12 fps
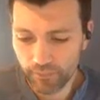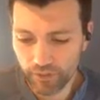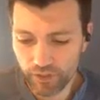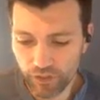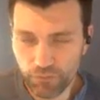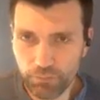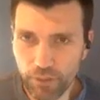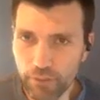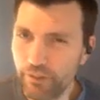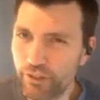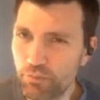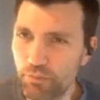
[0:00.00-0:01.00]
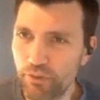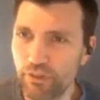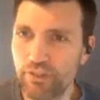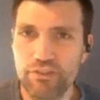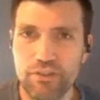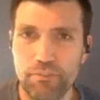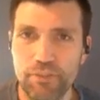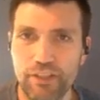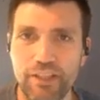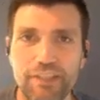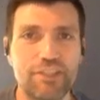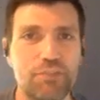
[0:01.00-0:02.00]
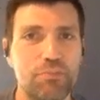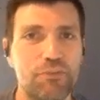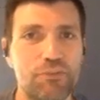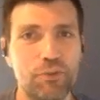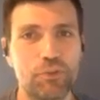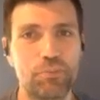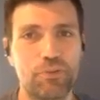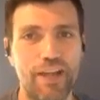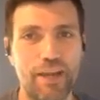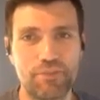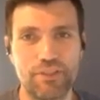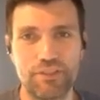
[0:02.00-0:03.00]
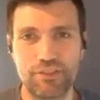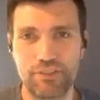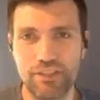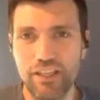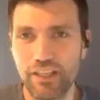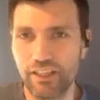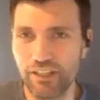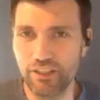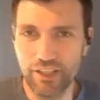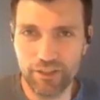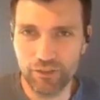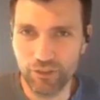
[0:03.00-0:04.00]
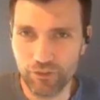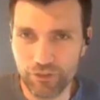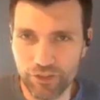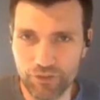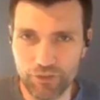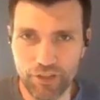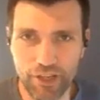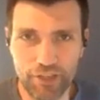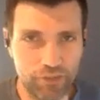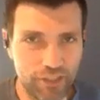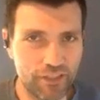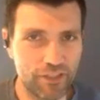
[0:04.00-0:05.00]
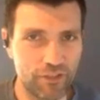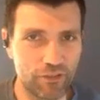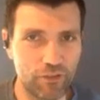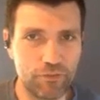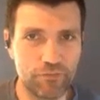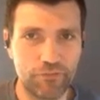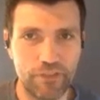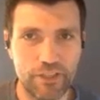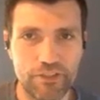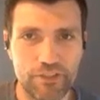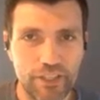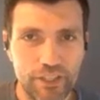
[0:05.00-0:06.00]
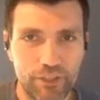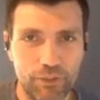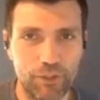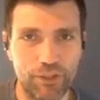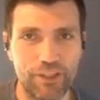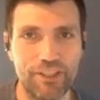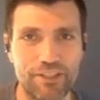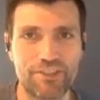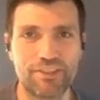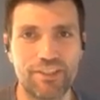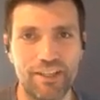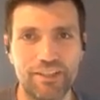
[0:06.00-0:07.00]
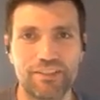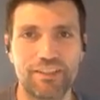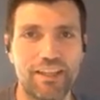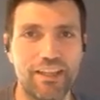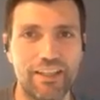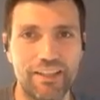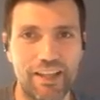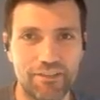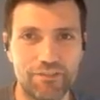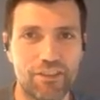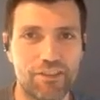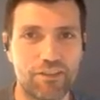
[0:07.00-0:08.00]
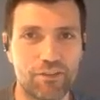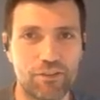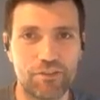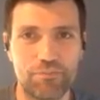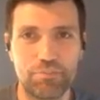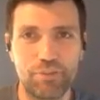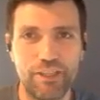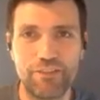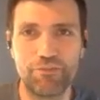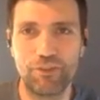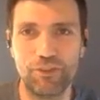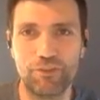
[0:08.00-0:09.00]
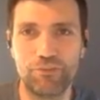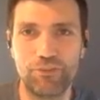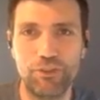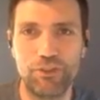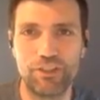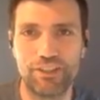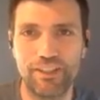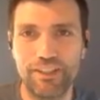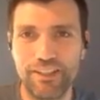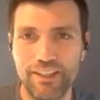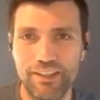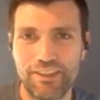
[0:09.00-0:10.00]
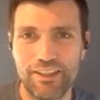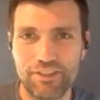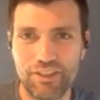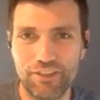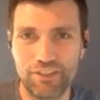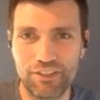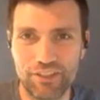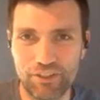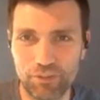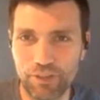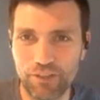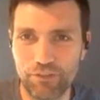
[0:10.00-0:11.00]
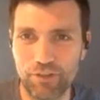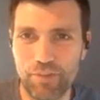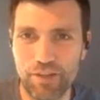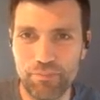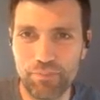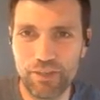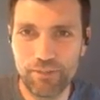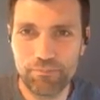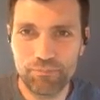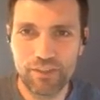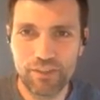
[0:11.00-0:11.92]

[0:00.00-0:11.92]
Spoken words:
You've probably experienced something like this before. Perhaps it's eating an entire Little Caesars hot and ready to your own face, or it's getting that third plate full of food at the Thanksgiving dinner, whatever it might be.